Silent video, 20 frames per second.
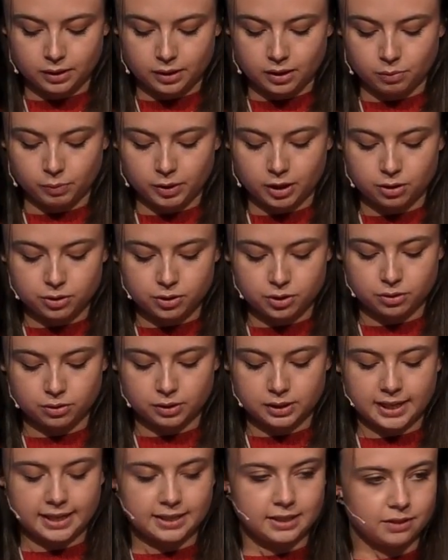We also
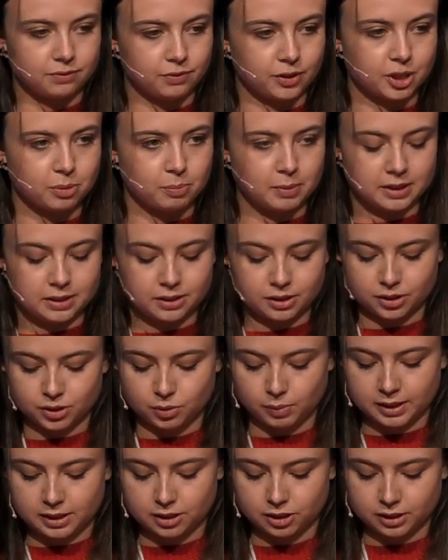attended First Minister's
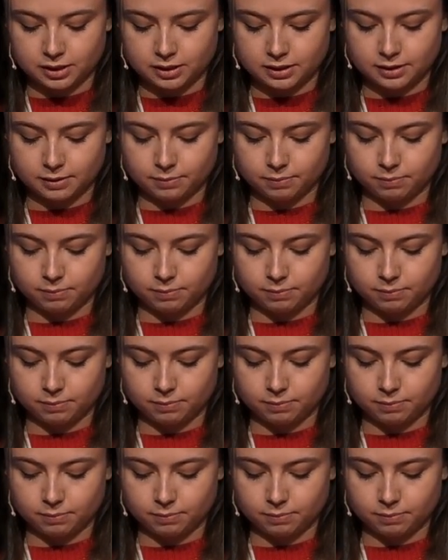questions.